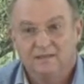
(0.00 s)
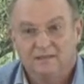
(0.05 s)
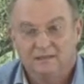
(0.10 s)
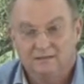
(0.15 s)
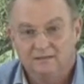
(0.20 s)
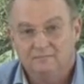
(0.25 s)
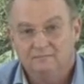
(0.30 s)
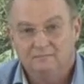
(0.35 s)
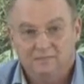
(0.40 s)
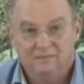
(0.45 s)

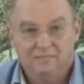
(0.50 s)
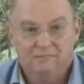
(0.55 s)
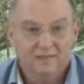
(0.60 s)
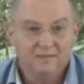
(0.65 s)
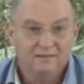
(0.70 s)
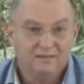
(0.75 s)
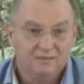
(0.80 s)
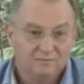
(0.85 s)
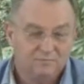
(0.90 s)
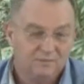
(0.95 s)
He, he
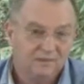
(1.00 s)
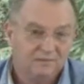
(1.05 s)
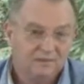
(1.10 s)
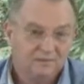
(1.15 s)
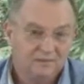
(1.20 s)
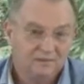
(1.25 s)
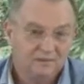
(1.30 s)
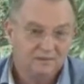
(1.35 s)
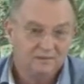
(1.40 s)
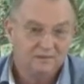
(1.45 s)
made his
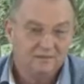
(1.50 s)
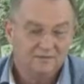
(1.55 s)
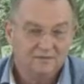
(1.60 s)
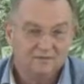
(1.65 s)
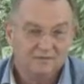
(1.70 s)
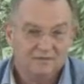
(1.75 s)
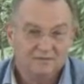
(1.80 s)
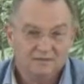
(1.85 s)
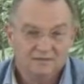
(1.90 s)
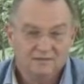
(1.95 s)
PhD in
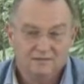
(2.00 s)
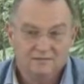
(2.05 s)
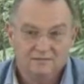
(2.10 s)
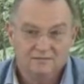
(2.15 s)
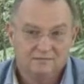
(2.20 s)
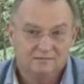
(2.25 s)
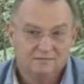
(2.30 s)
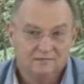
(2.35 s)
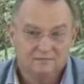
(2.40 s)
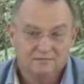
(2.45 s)
this, and
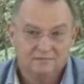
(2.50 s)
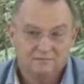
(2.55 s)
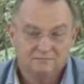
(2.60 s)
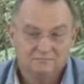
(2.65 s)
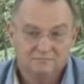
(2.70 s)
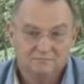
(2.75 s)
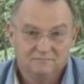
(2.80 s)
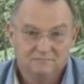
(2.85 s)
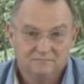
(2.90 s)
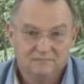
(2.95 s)
uh,
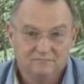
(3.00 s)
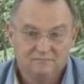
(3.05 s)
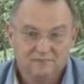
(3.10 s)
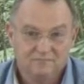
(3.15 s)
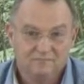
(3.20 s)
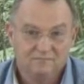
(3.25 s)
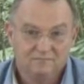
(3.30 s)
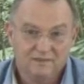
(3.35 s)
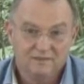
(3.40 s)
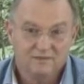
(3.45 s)

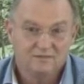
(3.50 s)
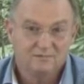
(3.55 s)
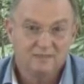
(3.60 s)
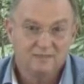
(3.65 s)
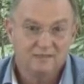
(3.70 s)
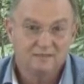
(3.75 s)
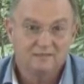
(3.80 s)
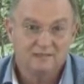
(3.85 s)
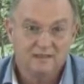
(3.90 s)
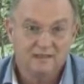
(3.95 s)
very
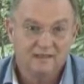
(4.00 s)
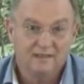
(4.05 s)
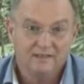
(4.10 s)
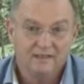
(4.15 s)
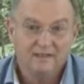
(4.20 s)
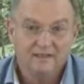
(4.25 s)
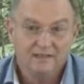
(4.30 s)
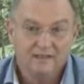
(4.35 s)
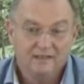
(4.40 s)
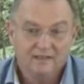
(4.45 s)
smart guy.
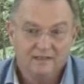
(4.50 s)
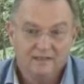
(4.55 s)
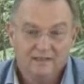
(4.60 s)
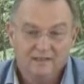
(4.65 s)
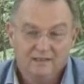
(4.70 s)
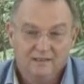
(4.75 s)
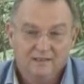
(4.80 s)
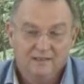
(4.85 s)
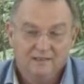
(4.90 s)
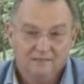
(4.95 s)

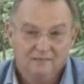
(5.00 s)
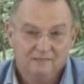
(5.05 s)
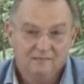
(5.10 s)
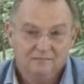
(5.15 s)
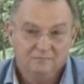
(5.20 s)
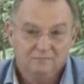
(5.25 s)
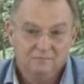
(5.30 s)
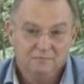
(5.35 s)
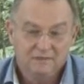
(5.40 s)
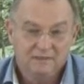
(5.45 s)
He
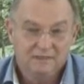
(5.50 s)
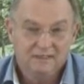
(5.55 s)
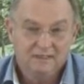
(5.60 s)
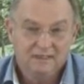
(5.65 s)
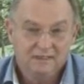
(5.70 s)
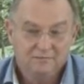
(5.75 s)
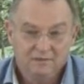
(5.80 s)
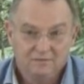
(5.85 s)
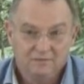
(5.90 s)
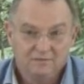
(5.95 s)

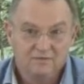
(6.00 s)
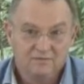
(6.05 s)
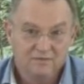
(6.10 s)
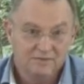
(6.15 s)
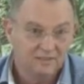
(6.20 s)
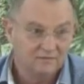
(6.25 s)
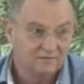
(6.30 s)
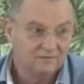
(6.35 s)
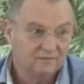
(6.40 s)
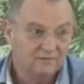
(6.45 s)
became a
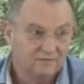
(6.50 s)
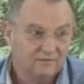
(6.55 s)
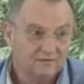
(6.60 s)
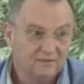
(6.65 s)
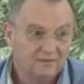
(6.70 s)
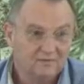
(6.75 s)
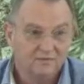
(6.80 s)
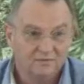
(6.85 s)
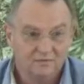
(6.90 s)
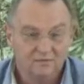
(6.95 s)
consultant on
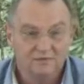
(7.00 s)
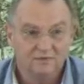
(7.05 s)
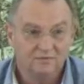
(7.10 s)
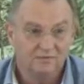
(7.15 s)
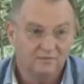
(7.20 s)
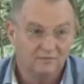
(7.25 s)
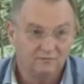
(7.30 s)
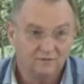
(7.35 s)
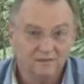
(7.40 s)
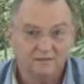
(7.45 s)
this, and he's
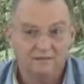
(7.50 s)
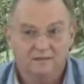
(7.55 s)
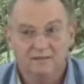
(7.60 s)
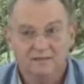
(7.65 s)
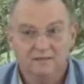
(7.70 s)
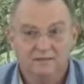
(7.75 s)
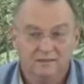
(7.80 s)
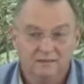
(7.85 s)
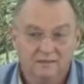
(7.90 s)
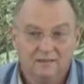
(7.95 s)
now running
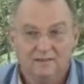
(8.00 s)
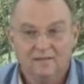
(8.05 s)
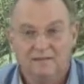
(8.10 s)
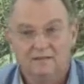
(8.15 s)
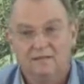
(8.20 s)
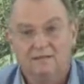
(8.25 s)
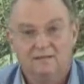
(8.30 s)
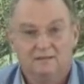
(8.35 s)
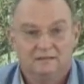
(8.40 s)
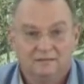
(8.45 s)

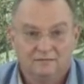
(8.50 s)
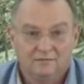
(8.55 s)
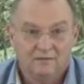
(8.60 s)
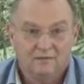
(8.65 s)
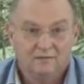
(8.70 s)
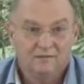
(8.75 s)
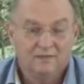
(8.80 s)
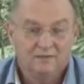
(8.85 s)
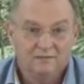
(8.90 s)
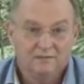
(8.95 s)

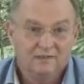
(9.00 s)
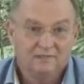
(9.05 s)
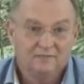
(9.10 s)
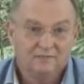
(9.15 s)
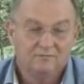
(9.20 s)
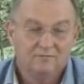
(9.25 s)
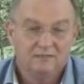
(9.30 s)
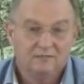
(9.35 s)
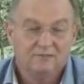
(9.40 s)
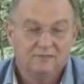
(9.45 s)
around in
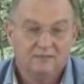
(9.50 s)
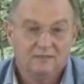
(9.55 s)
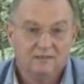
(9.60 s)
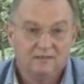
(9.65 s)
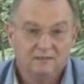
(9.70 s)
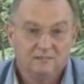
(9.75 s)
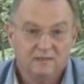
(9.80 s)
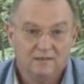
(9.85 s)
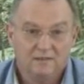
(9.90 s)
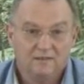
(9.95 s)
that region
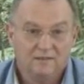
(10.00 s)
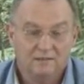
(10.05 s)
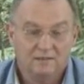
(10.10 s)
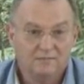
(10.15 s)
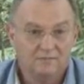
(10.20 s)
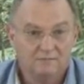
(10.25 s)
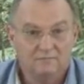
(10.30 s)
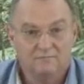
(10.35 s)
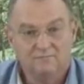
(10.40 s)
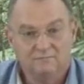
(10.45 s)
and
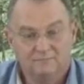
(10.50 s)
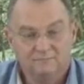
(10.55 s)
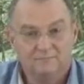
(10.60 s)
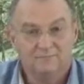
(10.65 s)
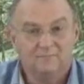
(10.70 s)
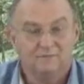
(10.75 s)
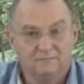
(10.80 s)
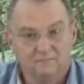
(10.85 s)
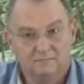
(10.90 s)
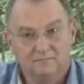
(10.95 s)
actually
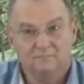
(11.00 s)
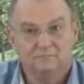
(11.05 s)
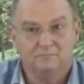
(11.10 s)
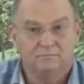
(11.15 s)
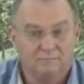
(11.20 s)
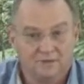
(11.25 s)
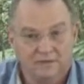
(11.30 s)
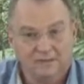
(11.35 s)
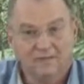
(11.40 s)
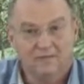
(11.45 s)

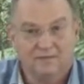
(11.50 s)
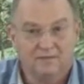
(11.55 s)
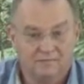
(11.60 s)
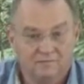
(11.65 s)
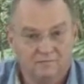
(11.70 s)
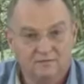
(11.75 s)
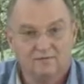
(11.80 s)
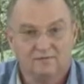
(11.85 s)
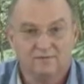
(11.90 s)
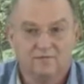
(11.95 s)
bringing
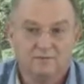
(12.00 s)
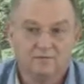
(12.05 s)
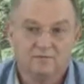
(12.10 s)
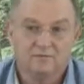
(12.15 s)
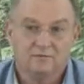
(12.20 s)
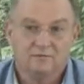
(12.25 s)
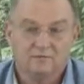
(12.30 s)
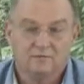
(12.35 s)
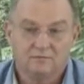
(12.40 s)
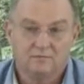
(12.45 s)
out this
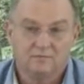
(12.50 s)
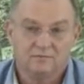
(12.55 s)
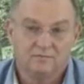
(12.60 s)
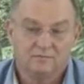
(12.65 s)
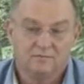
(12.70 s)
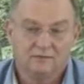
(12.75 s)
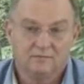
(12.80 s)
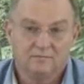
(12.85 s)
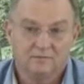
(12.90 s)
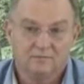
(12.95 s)
technology to
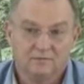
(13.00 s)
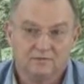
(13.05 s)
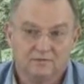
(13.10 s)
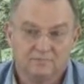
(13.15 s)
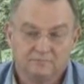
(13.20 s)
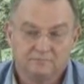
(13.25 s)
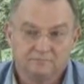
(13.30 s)
farmers.